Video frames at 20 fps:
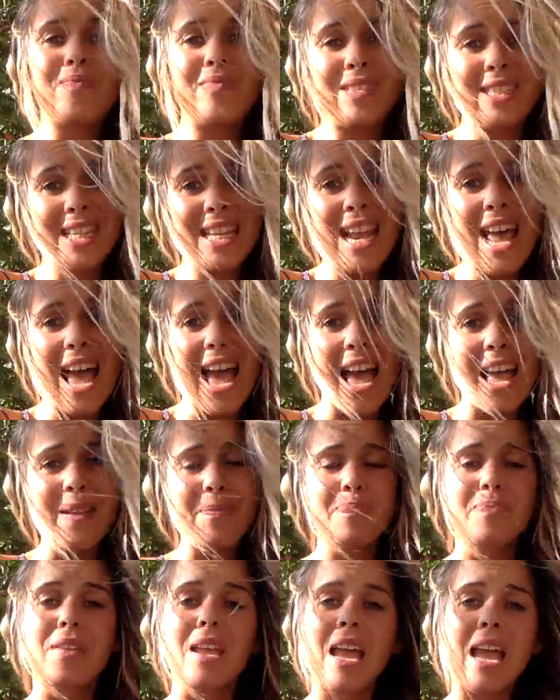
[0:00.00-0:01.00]
deny,
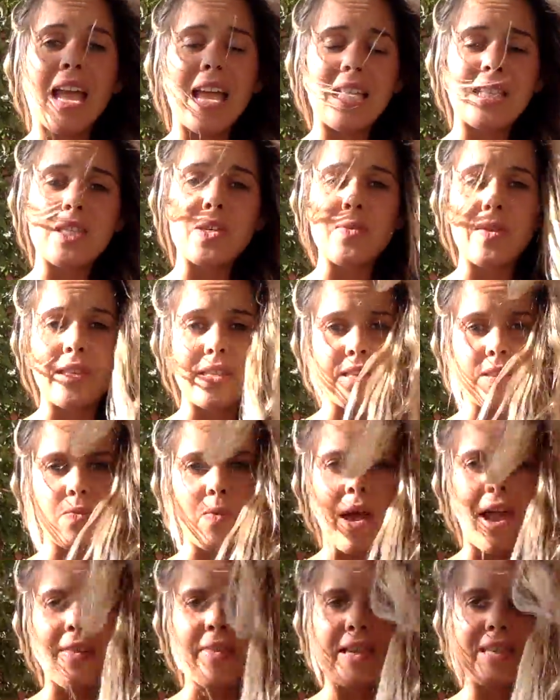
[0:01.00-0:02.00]
and so this is
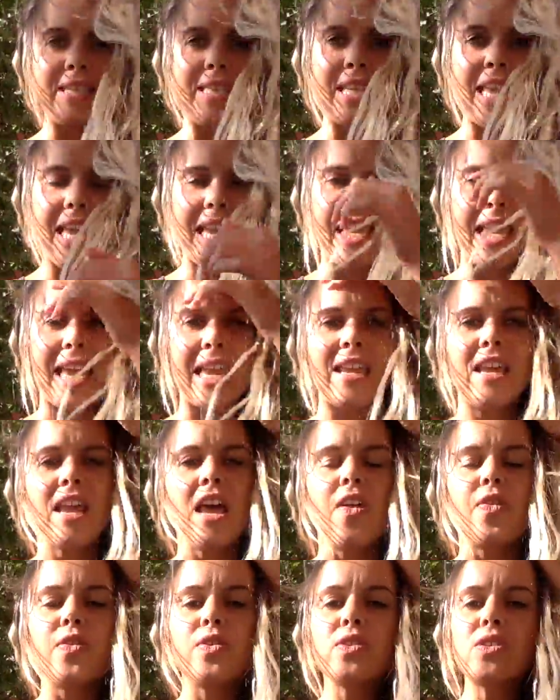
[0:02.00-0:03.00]
why they take it.
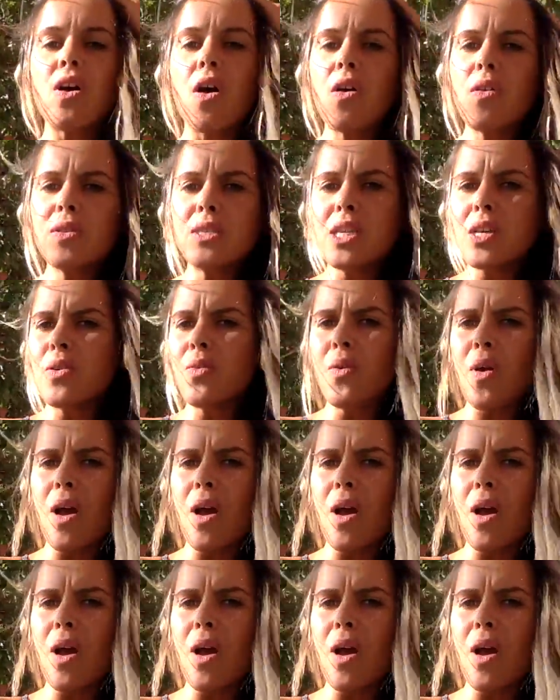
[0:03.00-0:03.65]
There's also